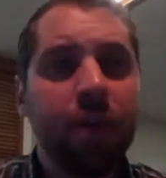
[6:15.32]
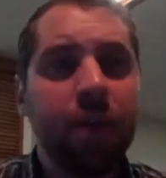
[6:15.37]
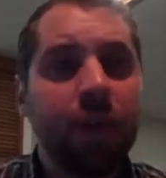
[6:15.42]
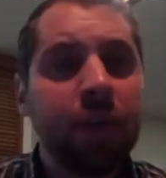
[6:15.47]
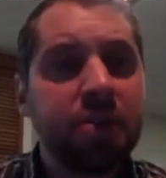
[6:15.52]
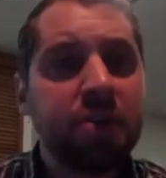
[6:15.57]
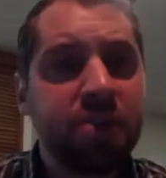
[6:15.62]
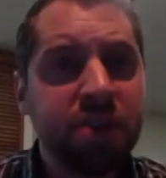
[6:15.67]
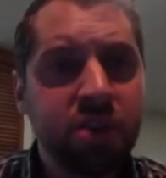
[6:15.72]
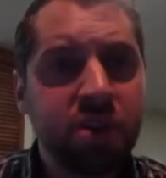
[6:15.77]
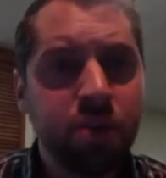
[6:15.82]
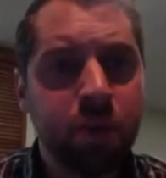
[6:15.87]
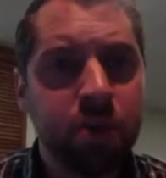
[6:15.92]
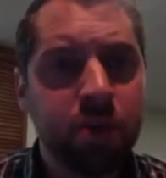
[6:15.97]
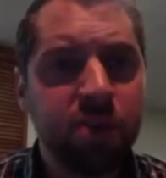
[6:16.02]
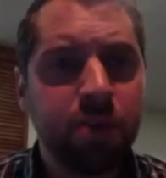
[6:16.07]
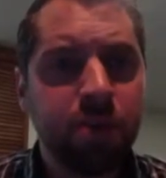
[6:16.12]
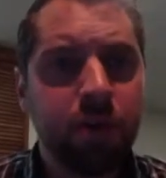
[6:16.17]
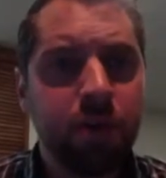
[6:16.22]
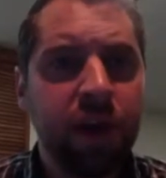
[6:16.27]
the sixth
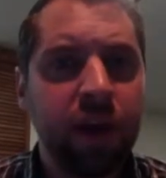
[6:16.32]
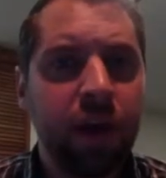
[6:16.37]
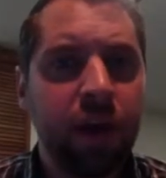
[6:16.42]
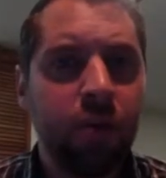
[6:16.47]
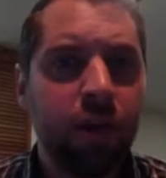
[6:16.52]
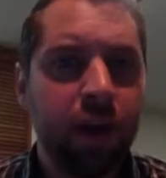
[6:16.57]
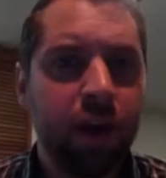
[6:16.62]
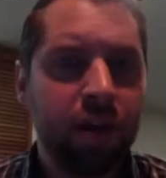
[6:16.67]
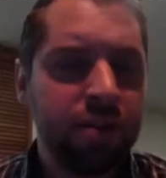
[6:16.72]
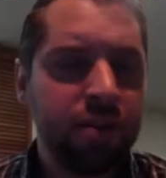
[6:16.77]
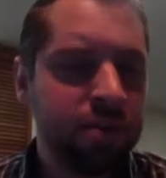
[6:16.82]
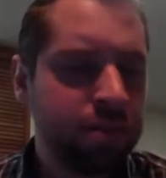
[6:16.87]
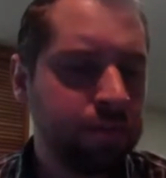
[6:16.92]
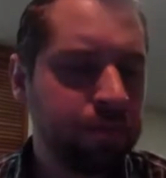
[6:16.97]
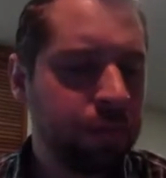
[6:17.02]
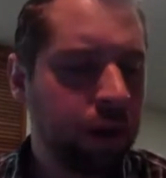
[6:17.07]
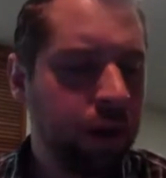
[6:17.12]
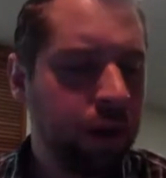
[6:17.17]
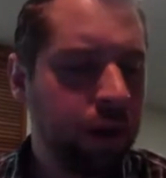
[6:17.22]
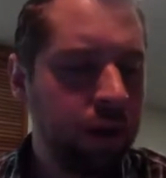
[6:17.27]
principle he outlines,
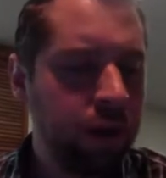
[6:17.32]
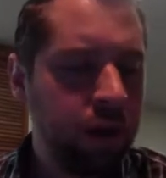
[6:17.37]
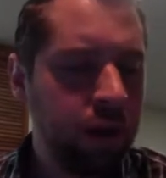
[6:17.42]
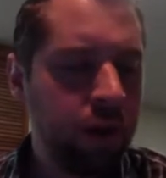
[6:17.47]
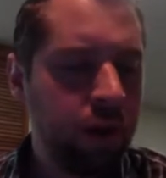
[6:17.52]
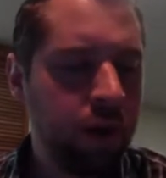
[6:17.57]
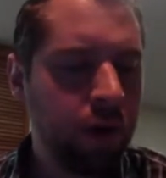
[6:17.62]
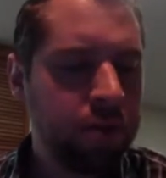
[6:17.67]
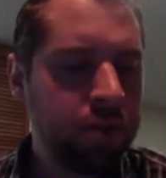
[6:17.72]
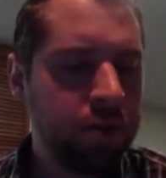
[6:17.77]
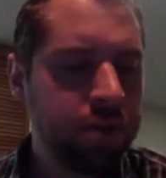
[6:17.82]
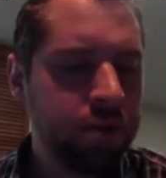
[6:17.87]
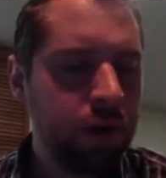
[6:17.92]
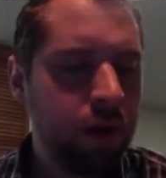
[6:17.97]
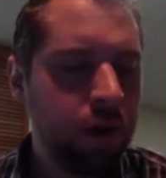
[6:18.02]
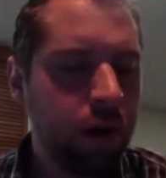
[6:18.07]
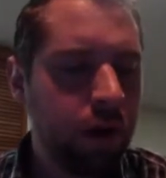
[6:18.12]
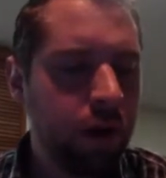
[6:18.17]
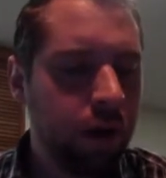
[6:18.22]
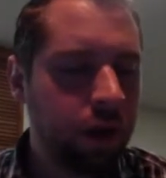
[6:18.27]
he writes,
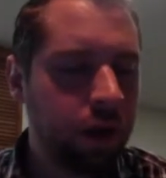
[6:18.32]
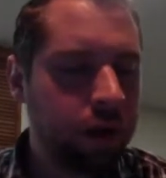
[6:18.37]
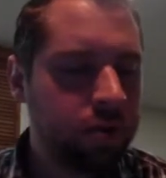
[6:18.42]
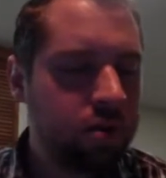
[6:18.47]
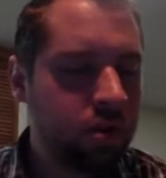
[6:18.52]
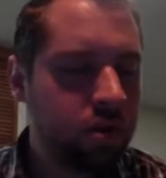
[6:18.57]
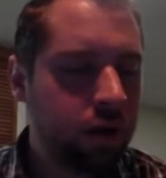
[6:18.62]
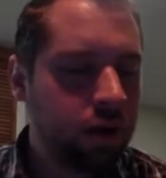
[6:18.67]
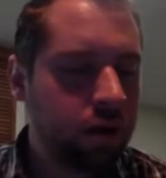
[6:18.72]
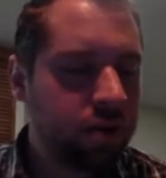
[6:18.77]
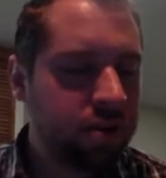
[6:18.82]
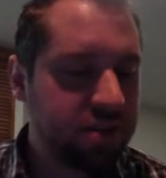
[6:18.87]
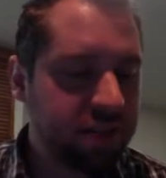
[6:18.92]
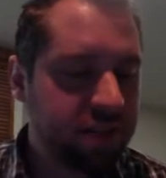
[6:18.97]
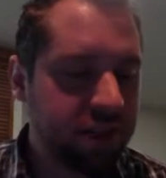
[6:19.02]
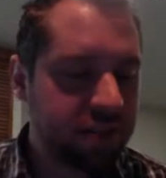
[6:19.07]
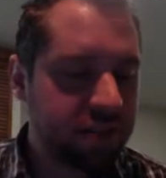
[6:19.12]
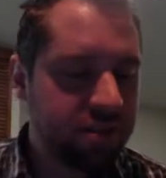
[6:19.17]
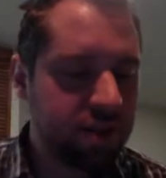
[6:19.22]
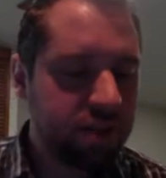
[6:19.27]

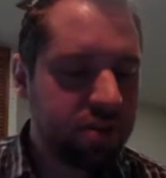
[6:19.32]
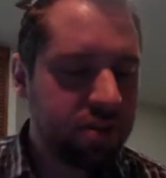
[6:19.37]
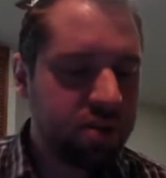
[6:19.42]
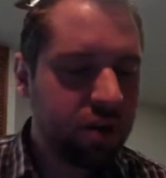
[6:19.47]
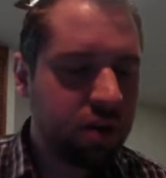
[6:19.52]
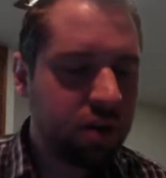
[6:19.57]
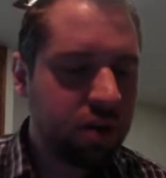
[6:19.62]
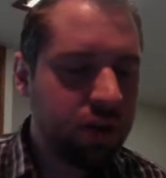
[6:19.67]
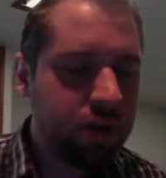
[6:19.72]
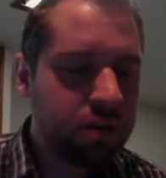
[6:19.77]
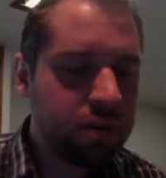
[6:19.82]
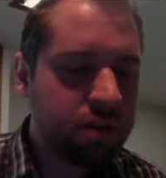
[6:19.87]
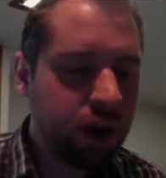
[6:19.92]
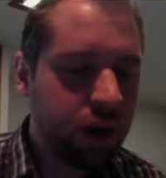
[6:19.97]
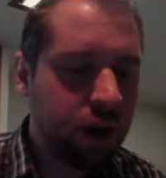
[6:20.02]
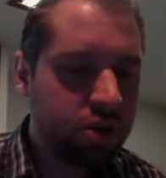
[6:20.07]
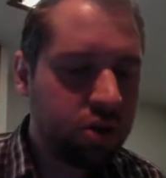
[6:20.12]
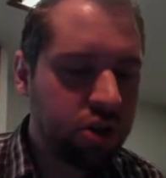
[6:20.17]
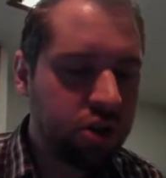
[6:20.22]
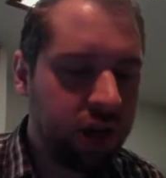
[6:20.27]
sixth, conservatives
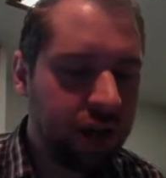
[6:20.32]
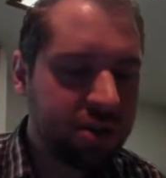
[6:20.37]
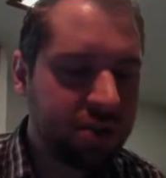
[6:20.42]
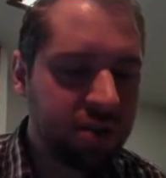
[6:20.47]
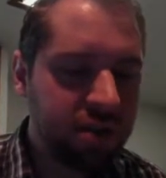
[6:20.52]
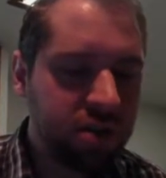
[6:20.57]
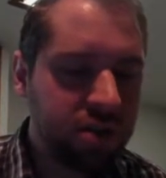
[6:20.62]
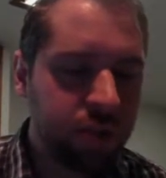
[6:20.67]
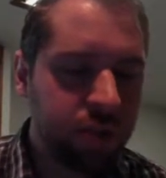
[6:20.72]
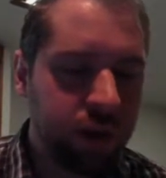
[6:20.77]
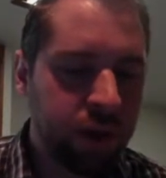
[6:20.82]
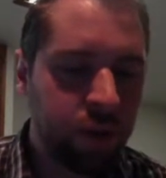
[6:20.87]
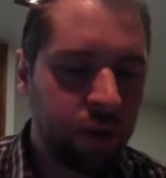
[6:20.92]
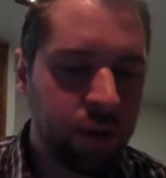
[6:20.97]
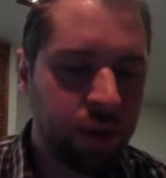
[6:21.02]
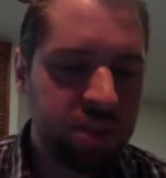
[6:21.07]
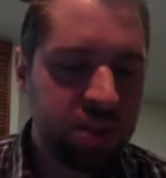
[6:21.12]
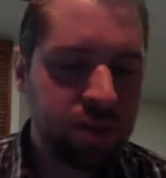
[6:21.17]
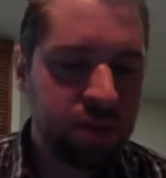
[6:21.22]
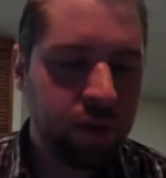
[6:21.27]
are chastened by their
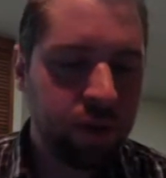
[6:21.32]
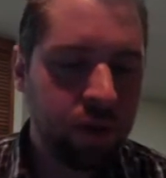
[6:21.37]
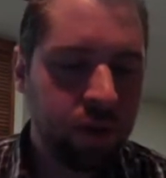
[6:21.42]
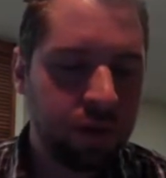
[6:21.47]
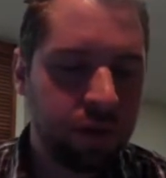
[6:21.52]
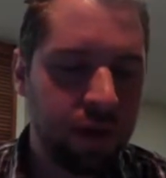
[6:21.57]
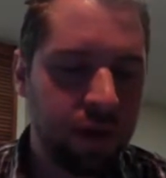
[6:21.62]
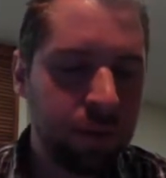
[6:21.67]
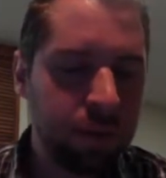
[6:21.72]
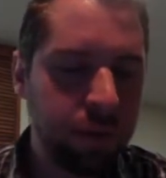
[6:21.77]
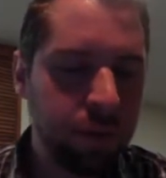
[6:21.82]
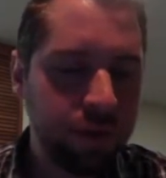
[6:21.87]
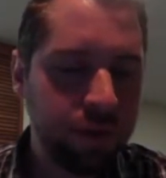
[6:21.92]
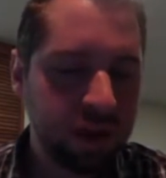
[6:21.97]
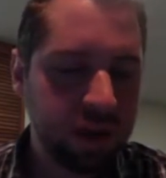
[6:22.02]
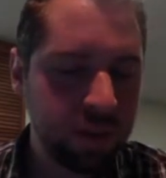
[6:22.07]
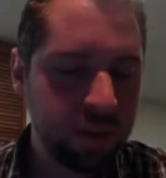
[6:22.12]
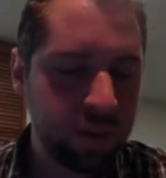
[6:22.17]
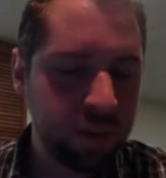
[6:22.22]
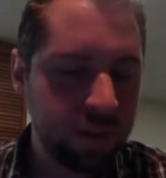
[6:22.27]
principle of
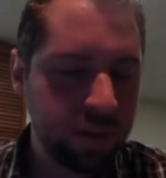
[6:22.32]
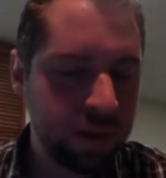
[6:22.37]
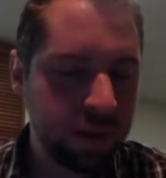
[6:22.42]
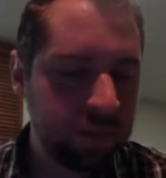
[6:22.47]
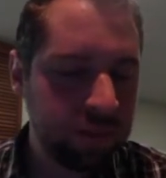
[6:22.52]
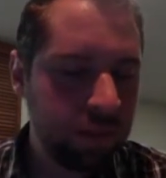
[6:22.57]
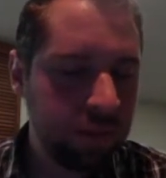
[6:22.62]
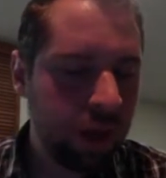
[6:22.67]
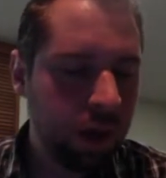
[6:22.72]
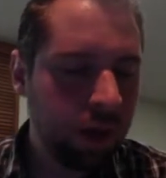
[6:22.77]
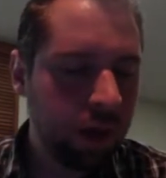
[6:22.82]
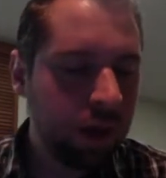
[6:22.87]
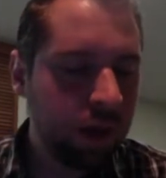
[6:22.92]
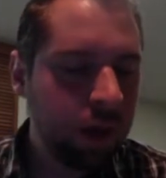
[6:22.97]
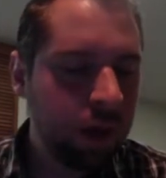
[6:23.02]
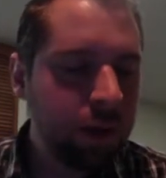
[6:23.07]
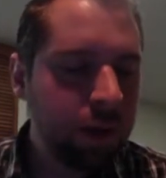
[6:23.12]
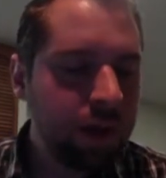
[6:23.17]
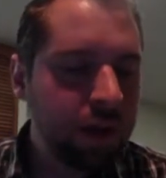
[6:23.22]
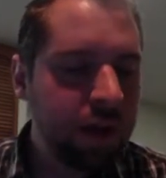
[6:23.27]
imperfectibility.
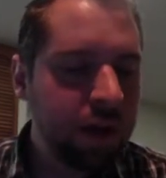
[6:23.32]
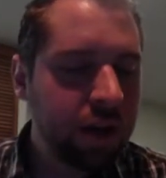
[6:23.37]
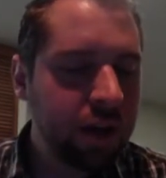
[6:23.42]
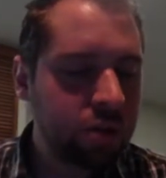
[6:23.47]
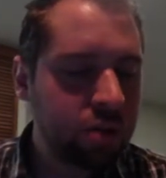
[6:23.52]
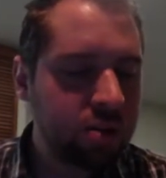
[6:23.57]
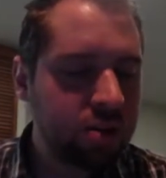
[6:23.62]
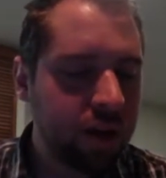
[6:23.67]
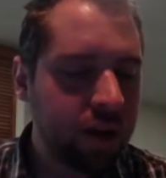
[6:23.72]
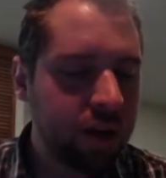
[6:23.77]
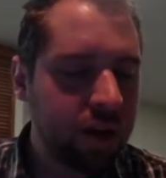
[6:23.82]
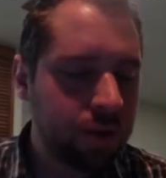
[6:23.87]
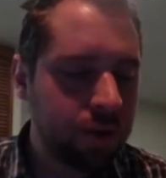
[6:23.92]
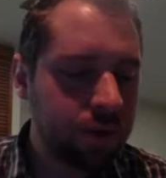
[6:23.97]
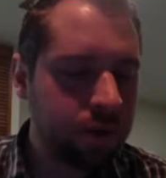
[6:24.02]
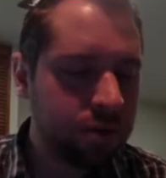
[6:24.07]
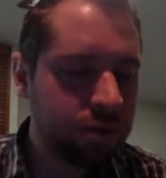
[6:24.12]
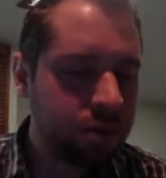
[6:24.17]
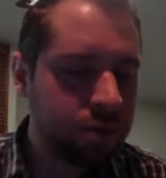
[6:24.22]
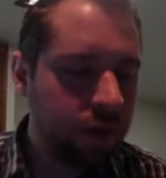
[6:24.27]
Human nature
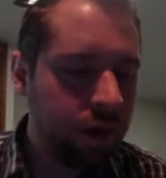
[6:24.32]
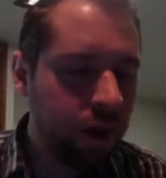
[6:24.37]
suffers